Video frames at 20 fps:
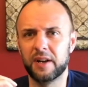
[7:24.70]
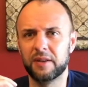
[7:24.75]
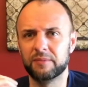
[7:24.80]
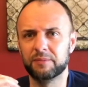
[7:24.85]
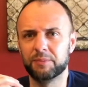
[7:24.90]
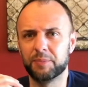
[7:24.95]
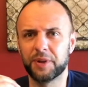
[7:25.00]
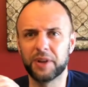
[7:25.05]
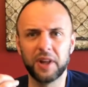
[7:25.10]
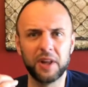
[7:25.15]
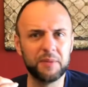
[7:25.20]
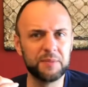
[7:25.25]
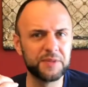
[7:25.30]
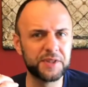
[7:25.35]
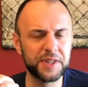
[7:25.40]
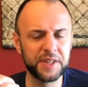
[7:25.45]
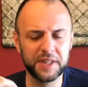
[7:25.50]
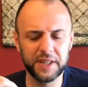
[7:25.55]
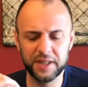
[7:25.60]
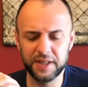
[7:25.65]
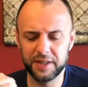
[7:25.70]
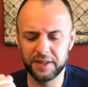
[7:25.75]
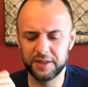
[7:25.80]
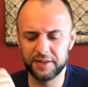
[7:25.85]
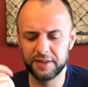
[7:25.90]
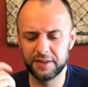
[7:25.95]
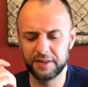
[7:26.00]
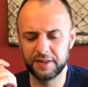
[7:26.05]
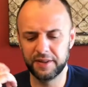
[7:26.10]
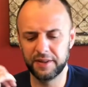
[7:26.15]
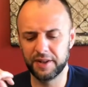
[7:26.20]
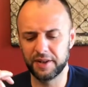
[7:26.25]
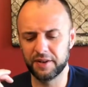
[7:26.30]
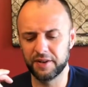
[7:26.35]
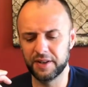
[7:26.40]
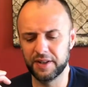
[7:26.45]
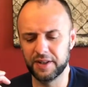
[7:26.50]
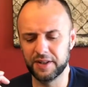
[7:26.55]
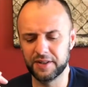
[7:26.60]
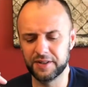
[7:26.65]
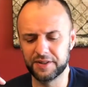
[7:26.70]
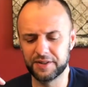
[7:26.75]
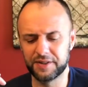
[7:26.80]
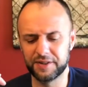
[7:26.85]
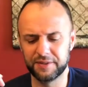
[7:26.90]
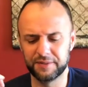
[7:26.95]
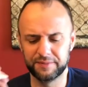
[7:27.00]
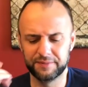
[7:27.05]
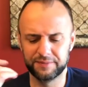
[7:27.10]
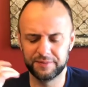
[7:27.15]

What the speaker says: plum skin. There is